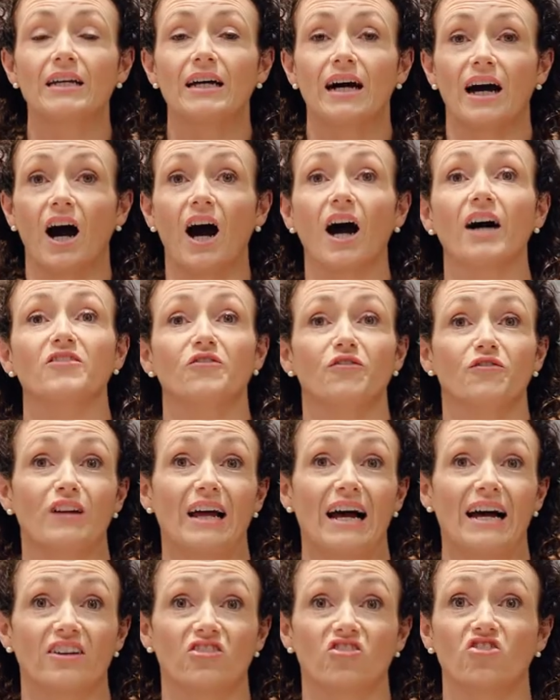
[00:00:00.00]
A hot
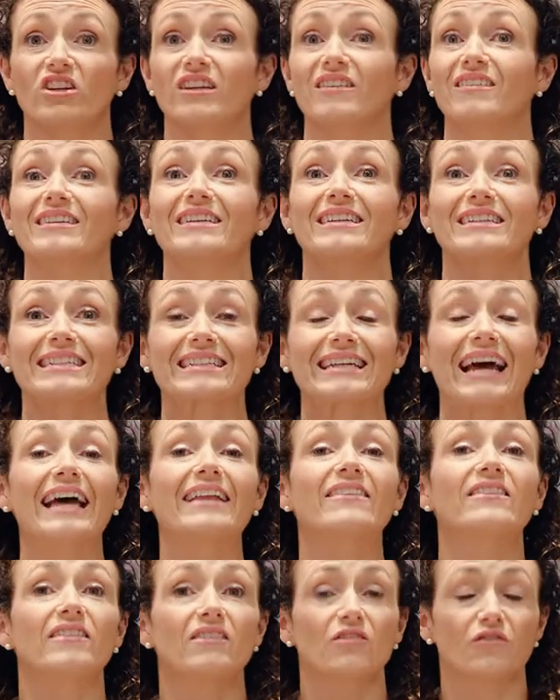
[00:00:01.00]
flash is an
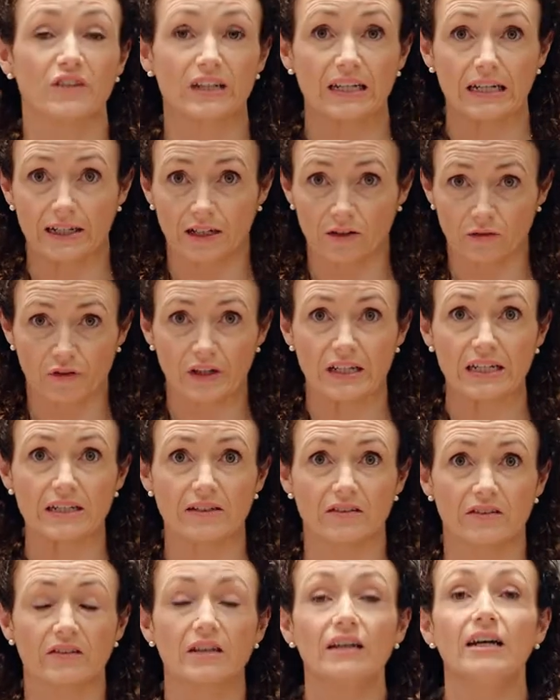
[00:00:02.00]
intense feeling of
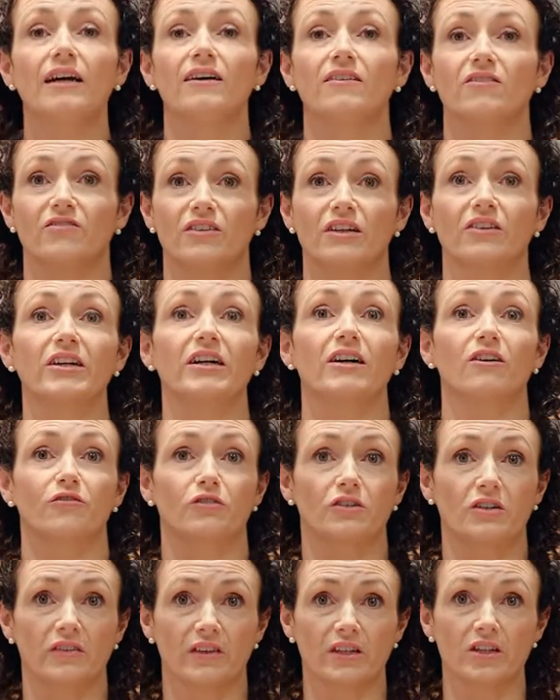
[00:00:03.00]
heat, very
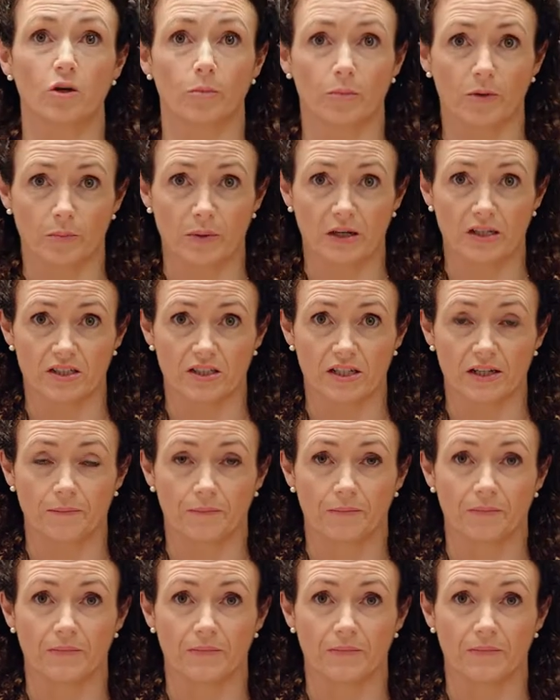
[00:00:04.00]
often in the upper body.